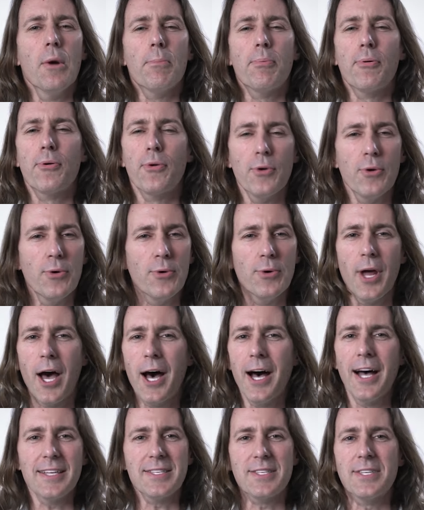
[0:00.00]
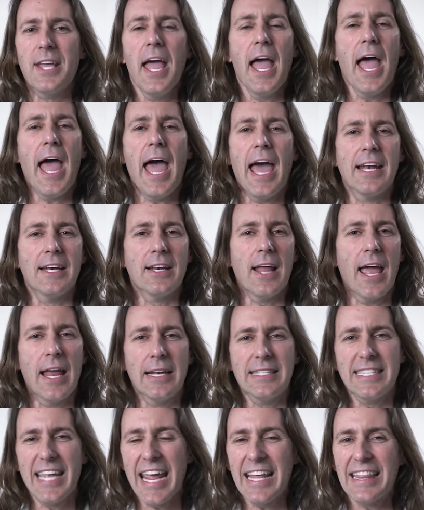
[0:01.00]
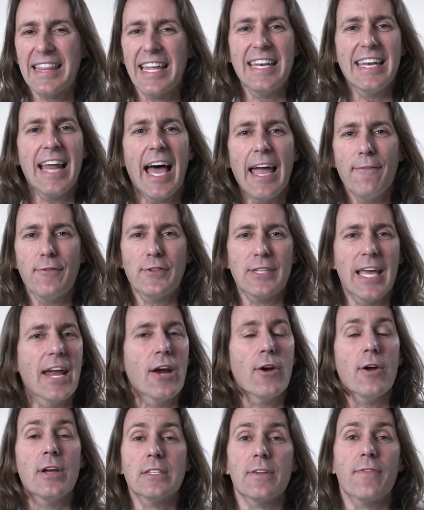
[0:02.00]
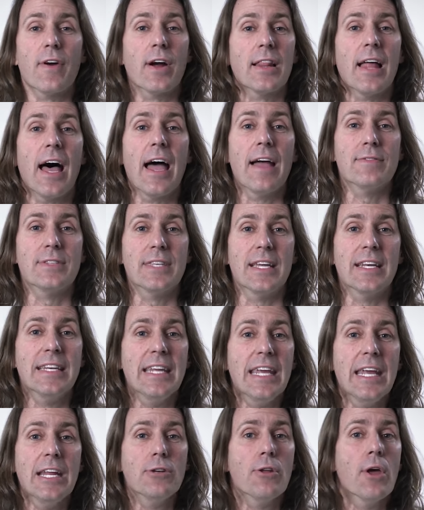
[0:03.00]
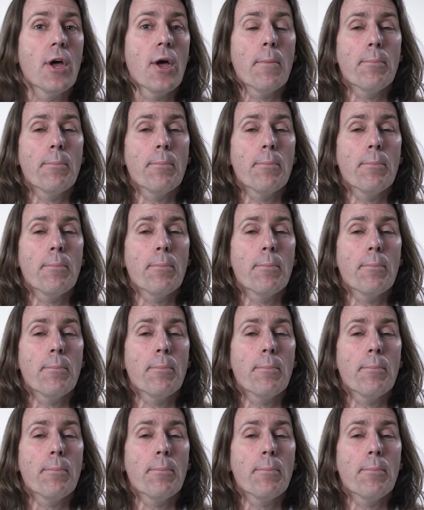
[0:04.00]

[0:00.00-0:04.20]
prune us and take the knife to areas of our lives that need